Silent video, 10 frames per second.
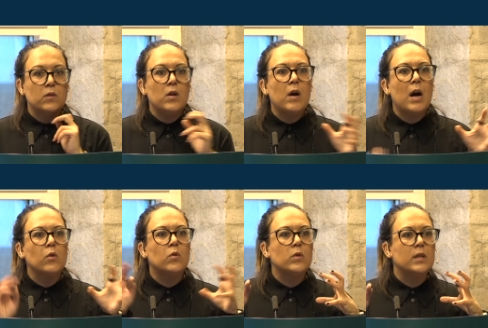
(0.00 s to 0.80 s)
you know how
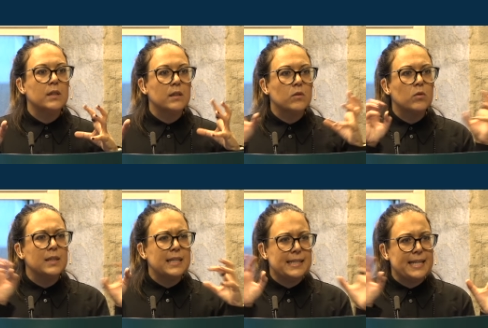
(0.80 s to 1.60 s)
Google
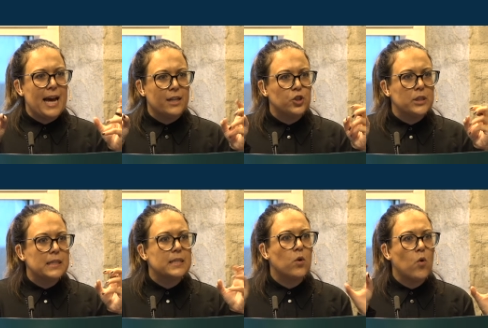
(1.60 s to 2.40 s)
Google is actually
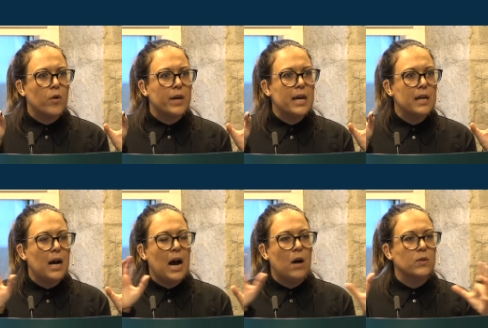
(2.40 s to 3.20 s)
scoring
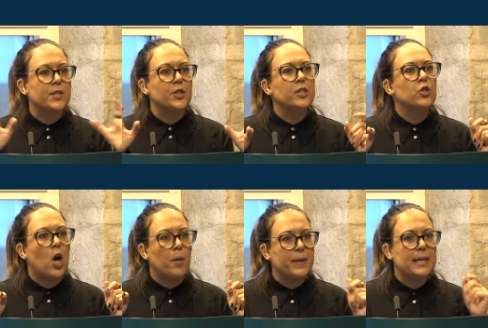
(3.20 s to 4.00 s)
how certain
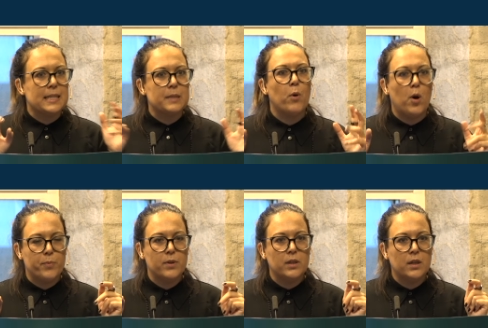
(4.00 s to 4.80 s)
topic is
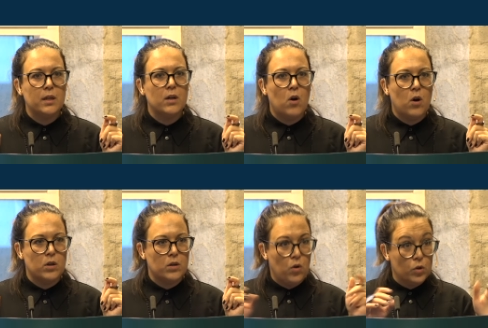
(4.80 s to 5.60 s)
popular
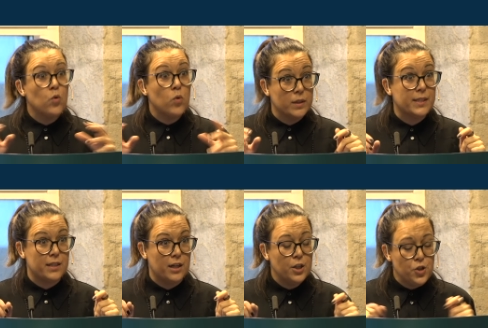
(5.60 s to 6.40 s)
on, on Google
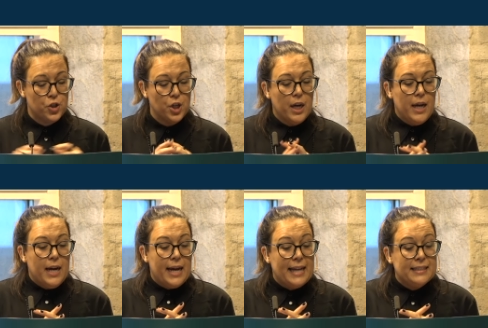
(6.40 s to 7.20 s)
search,
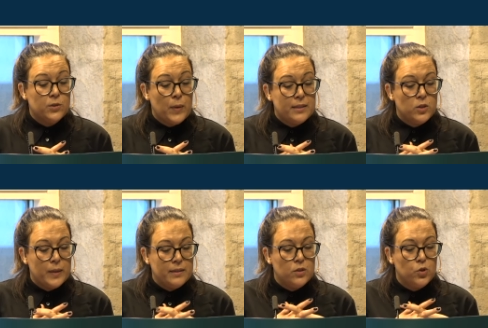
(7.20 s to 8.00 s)
and in
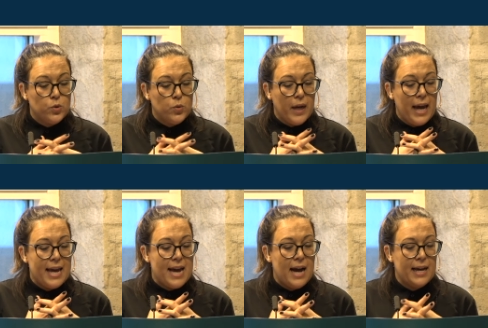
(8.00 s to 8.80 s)
2022
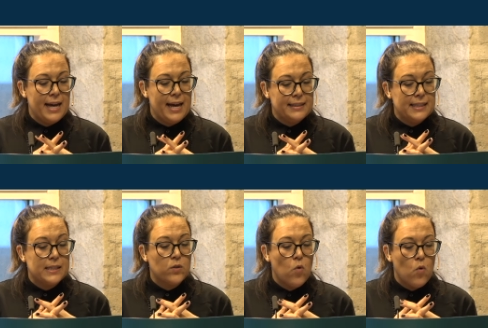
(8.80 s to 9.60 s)
AI had this
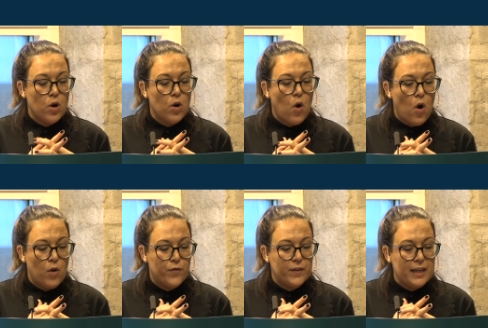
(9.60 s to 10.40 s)
score
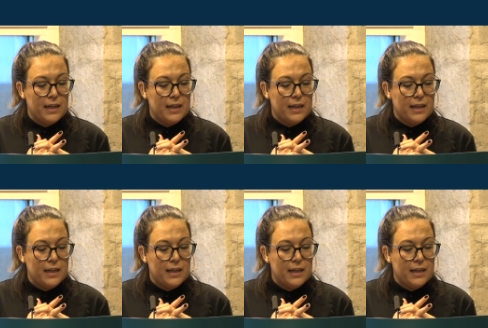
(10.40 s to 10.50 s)
of